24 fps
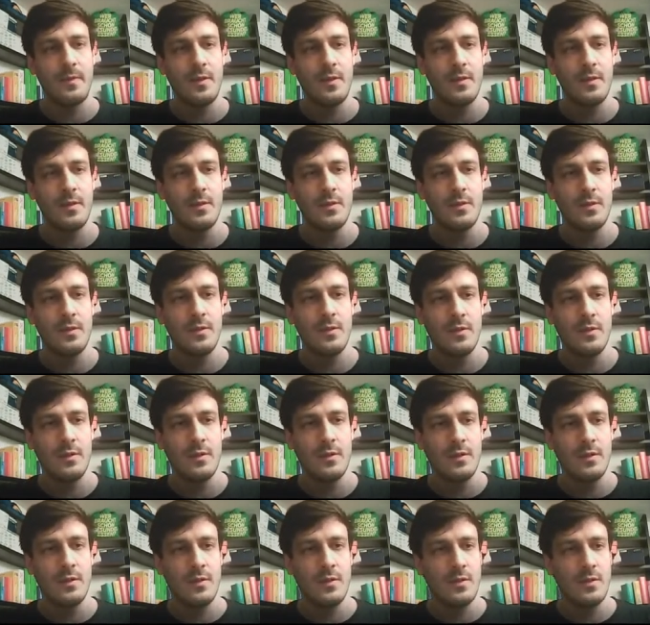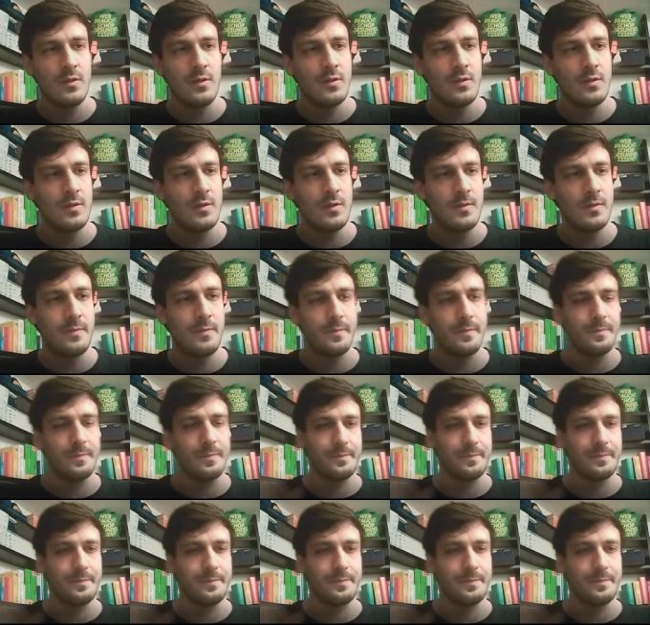Nobody speaks.